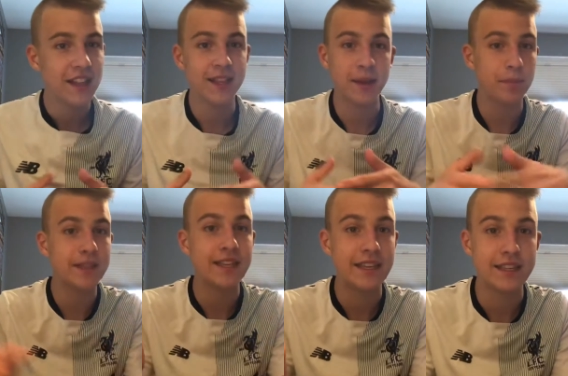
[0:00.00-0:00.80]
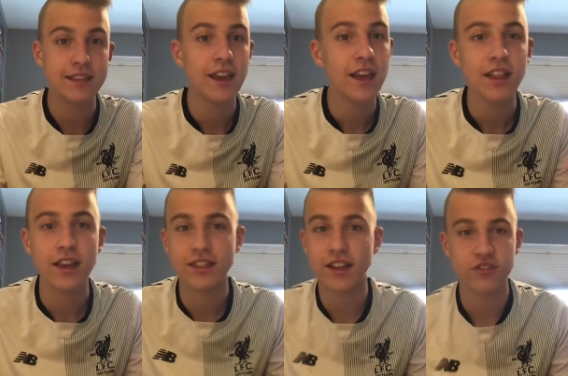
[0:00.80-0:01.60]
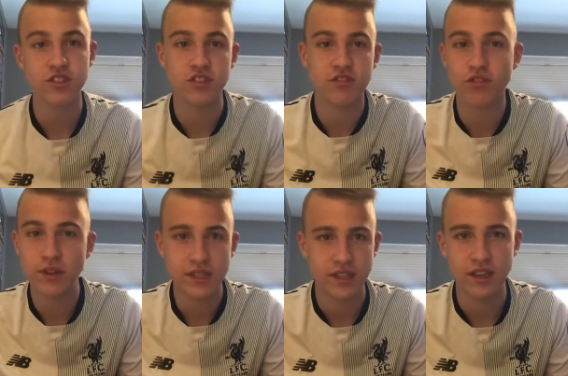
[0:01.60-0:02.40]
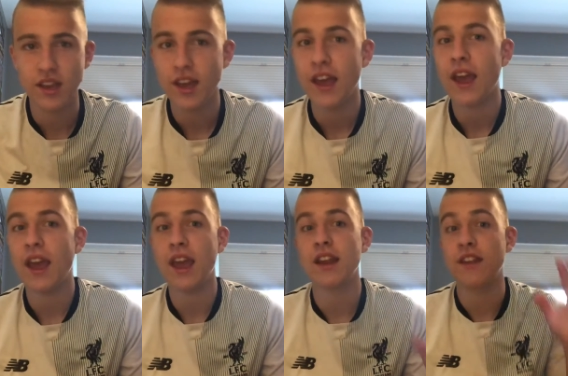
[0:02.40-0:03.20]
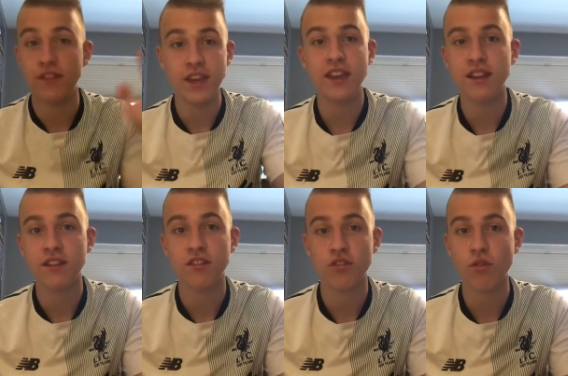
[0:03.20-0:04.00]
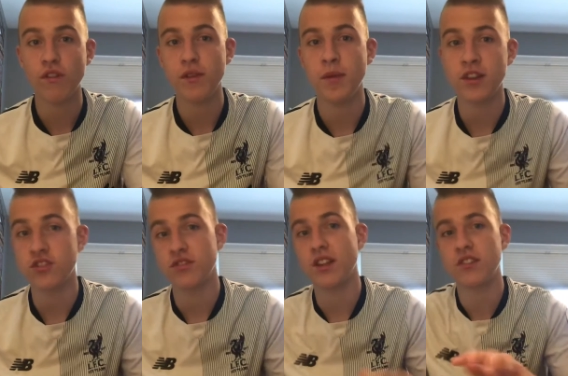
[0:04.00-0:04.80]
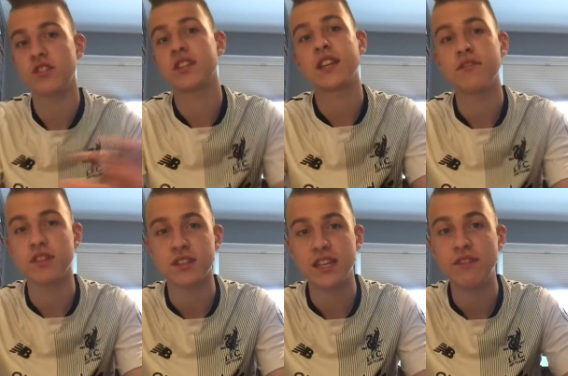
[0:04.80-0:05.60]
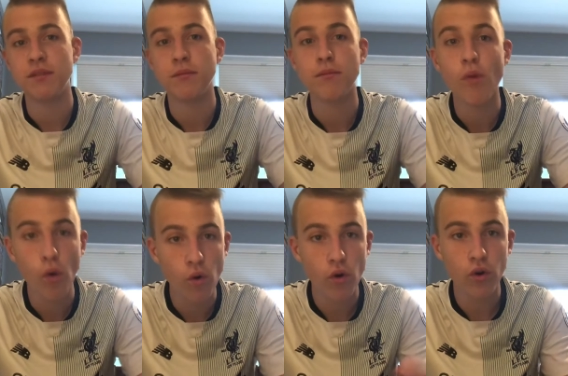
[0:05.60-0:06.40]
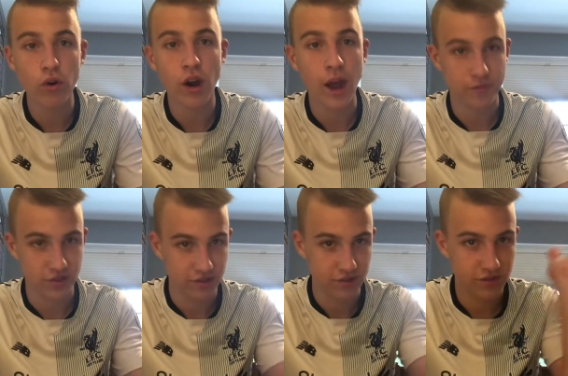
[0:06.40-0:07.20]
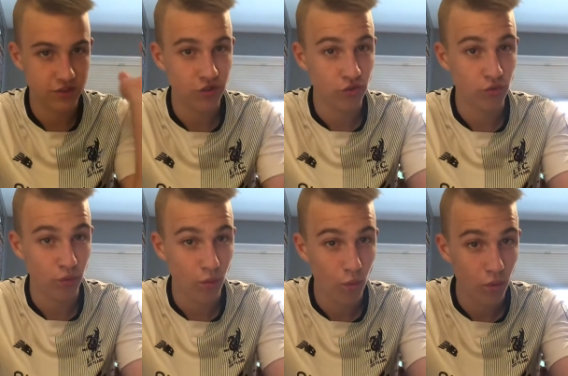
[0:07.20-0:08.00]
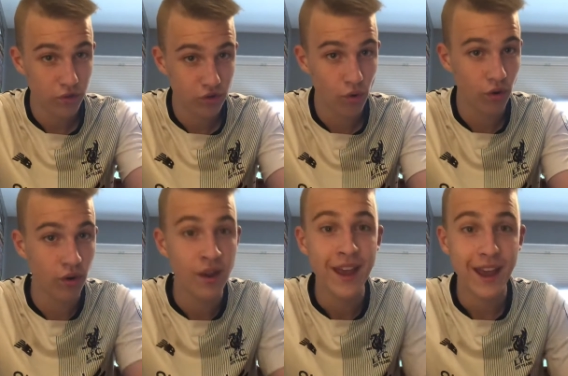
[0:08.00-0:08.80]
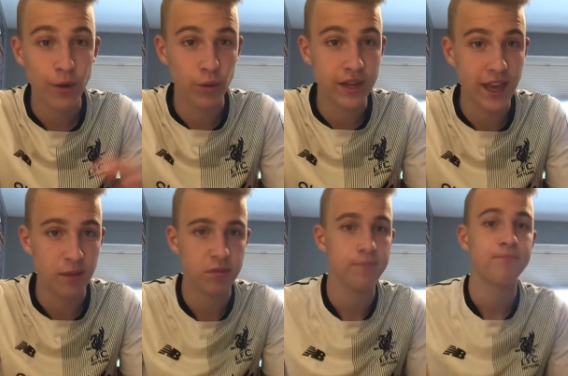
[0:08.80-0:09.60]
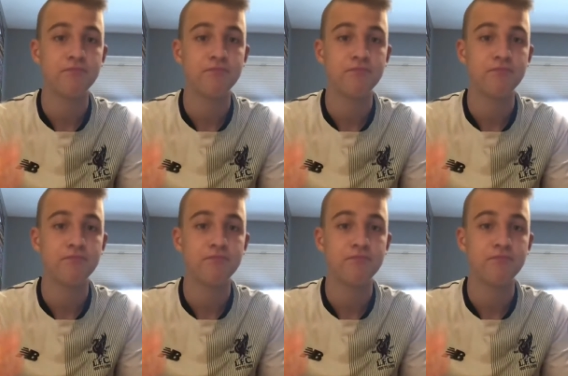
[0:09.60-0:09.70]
Like, please. Like, that's just crazy. And if he can score off the bench, that just gives us even more options to score and win games.